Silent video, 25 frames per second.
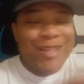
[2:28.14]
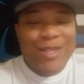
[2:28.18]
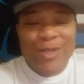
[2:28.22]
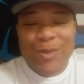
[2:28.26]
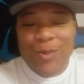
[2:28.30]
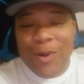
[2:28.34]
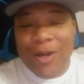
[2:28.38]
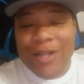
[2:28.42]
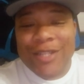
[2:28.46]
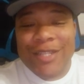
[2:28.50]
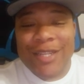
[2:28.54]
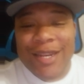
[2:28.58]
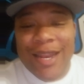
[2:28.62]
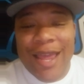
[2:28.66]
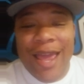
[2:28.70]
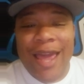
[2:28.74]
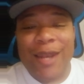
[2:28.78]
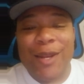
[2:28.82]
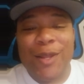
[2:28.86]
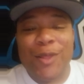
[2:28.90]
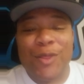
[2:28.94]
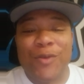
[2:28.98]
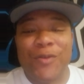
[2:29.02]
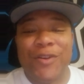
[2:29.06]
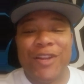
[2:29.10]
29
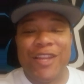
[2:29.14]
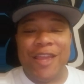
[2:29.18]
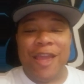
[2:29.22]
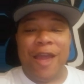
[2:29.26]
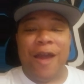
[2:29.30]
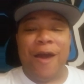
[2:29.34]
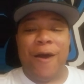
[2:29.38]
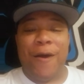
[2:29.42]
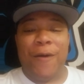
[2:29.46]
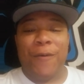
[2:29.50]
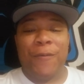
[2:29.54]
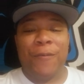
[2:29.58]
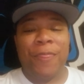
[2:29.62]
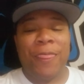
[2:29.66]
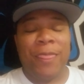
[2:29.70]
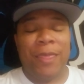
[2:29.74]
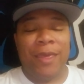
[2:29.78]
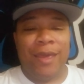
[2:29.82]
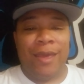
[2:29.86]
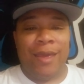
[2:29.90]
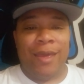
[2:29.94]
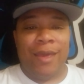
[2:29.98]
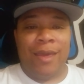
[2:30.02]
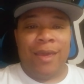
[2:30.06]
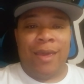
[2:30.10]
to 3, y'all.
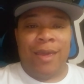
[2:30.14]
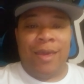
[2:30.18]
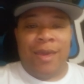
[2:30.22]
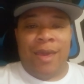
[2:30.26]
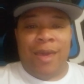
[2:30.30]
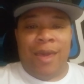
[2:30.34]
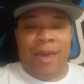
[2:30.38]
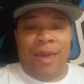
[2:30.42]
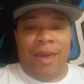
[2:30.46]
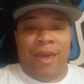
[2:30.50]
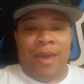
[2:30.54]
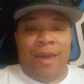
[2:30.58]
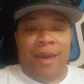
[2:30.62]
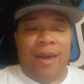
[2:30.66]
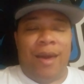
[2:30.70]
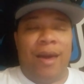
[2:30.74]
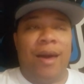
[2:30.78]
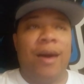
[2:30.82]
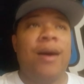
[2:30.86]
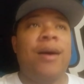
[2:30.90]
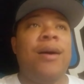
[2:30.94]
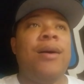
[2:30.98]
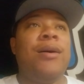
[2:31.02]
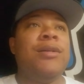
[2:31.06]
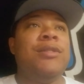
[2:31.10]

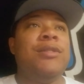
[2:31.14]
Oh,